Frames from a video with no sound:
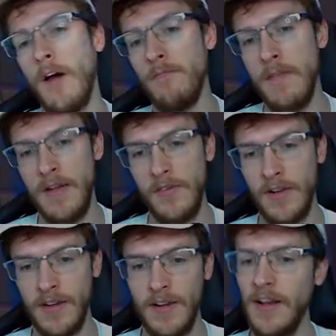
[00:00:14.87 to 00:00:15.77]
made you
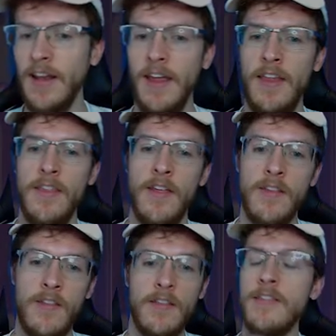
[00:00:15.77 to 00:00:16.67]
clear
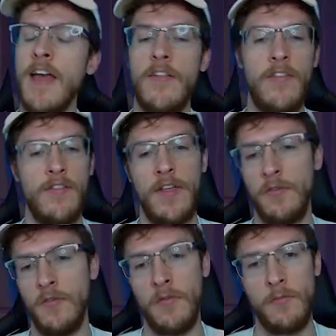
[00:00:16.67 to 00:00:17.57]
that, no,
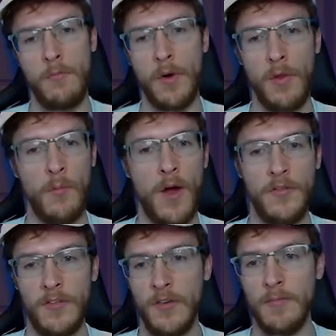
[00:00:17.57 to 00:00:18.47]
those are the, one of the worst
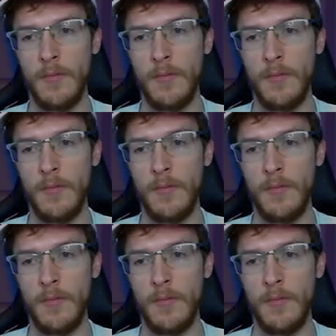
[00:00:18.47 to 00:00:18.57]
things you could probably